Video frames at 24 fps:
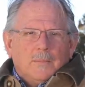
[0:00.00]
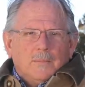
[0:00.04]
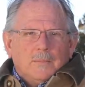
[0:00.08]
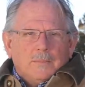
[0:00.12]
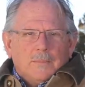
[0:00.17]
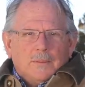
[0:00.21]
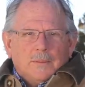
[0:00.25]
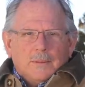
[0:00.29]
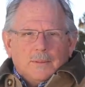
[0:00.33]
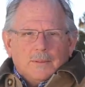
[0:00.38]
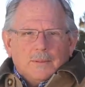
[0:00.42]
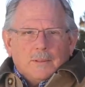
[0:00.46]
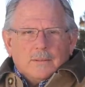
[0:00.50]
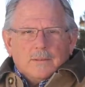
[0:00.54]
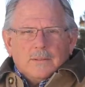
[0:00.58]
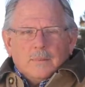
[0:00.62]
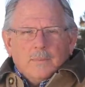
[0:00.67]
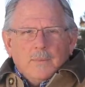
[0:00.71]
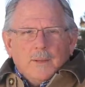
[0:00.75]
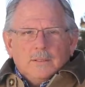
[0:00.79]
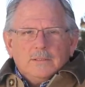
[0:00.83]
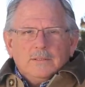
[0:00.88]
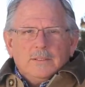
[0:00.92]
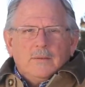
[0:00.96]
The
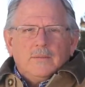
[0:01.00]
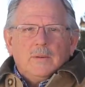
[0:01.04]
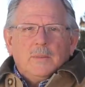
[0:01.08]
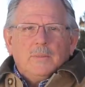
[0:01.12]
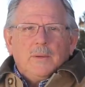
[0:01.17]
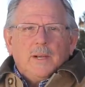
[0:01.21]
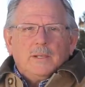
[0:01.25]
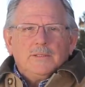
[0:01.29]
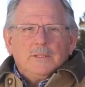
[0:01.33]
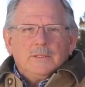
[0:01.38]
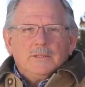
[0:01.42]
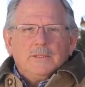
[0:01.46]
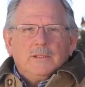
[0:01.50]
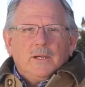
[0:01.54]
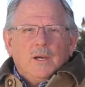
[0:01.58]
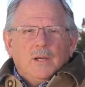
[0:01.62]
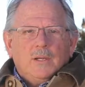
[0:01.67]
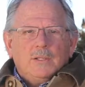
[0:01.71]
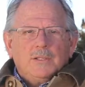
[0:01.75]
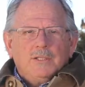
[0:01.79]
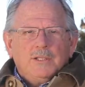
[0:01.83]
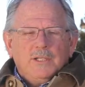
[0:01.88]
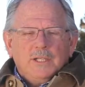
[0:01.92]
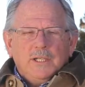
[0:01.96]
Tibetans have a practice
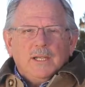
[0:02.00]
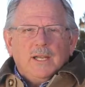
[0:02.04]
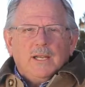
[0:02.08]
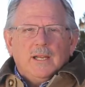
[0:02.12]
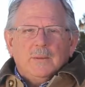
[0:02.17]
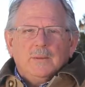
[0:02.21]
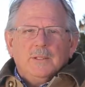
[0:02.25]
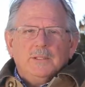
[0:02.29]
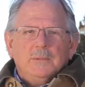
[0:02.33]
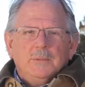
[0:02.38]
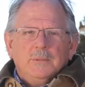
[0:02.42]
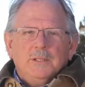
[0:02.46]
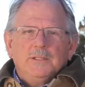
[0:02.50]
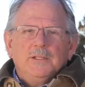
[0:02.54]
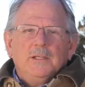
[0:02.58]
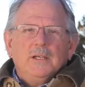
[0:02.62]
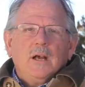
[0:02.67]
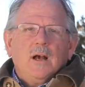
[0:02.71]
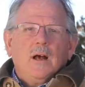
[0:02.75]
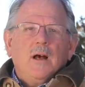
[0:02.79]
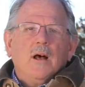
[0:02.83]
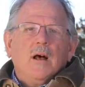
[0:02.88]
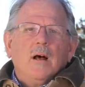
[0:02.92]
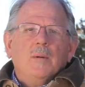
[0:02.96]
called Shinne, which means
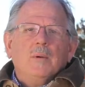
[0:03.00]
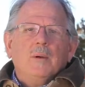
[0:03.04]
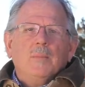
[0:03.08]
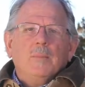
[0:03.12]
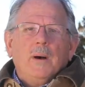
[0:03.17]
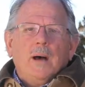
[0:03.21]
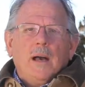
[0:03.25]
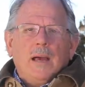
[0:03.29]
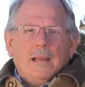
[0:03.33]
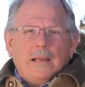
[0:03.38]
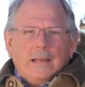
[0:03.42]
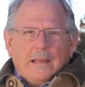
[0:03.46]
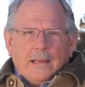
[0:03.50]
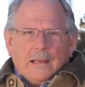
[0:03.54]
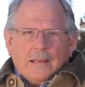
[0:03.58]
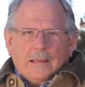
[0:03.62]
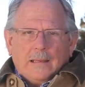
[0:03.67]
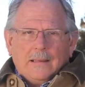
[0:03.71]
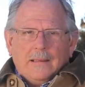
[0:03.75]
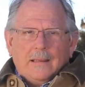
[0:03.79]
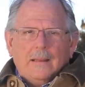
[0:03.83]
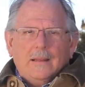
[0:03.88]
calm abiding.